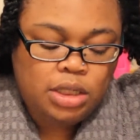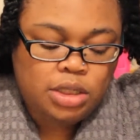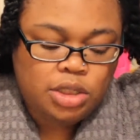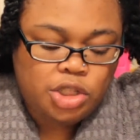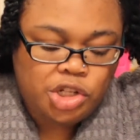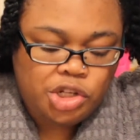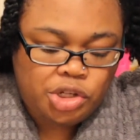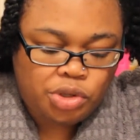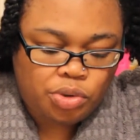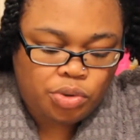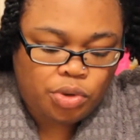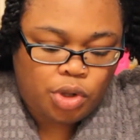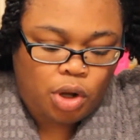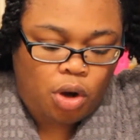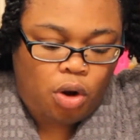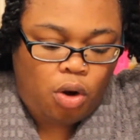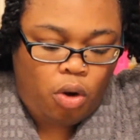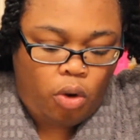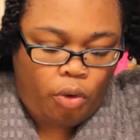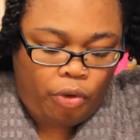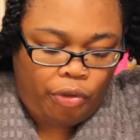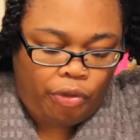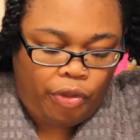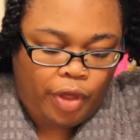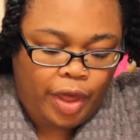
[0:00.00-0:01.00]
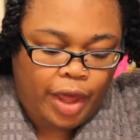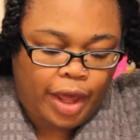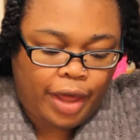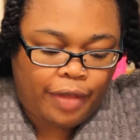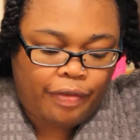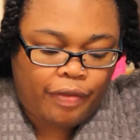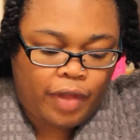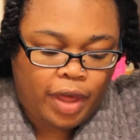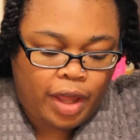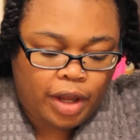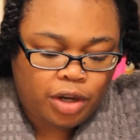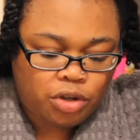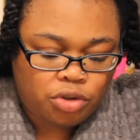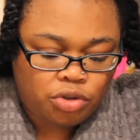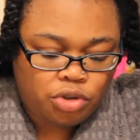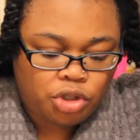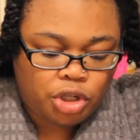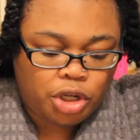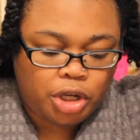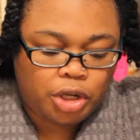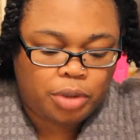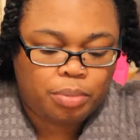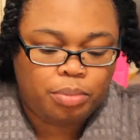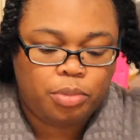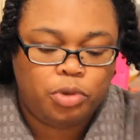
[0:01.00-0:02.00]
to do the whole thing and the
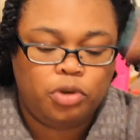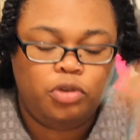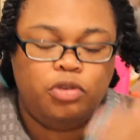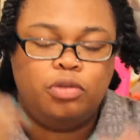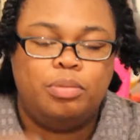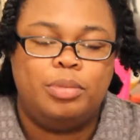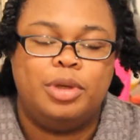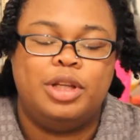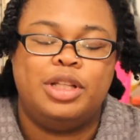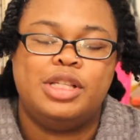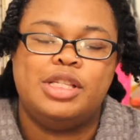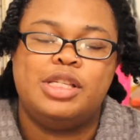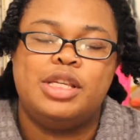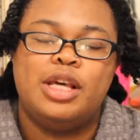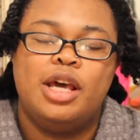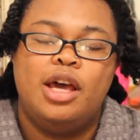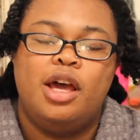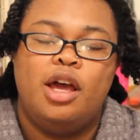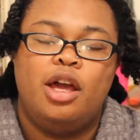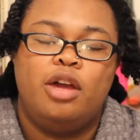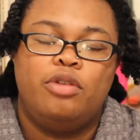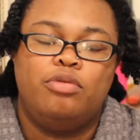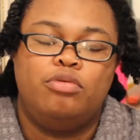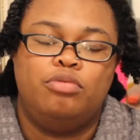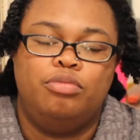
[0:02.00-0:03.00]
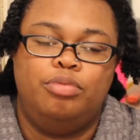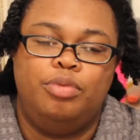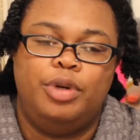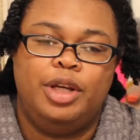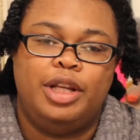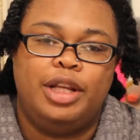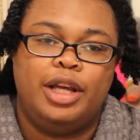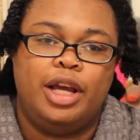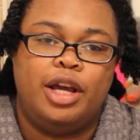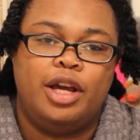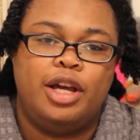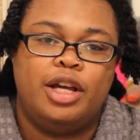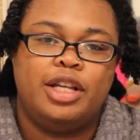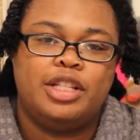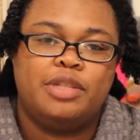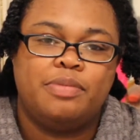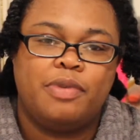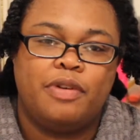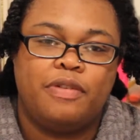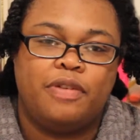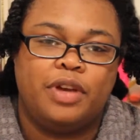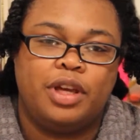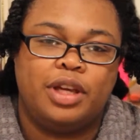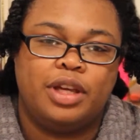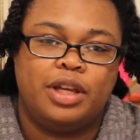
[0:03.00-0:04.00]
intricate movements really hurts
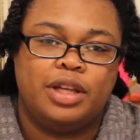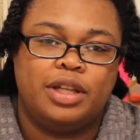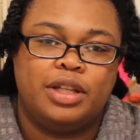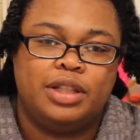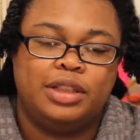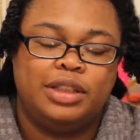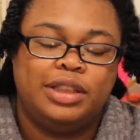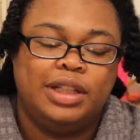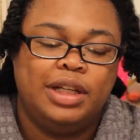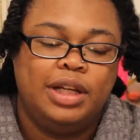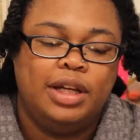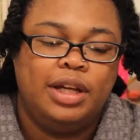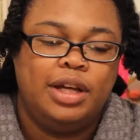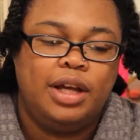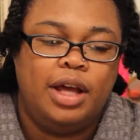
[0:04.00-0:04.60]
my fingers.